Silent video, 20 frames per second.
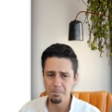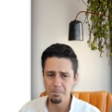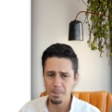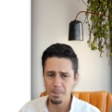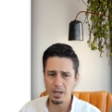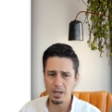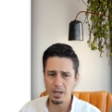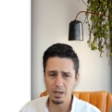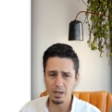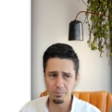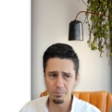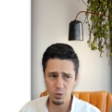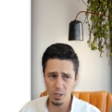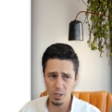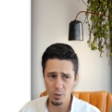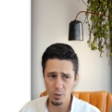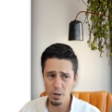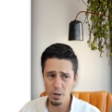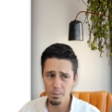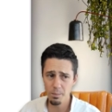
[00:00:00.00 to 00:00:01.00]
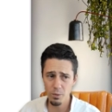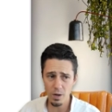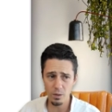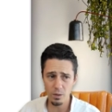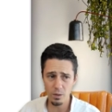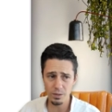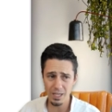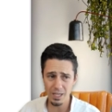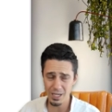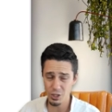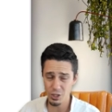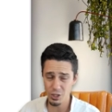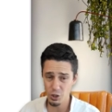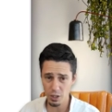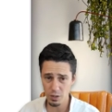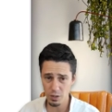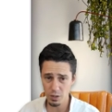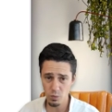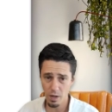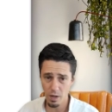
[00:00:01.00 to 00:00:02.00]
So I don't want to move those. I
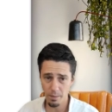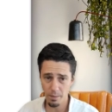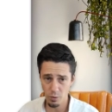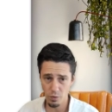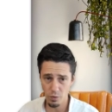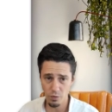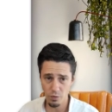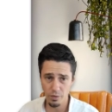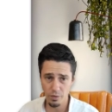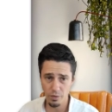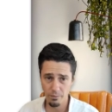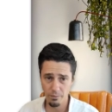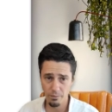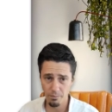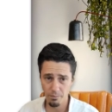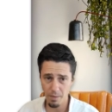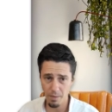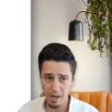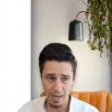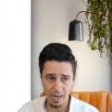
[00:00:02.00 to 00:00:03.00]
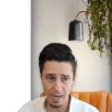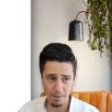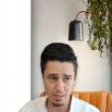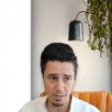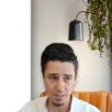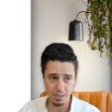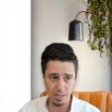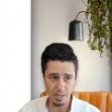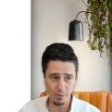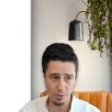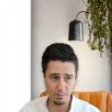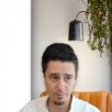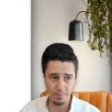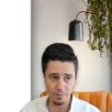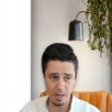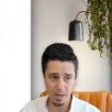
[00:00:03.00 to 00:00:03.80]
just want to move my MDW.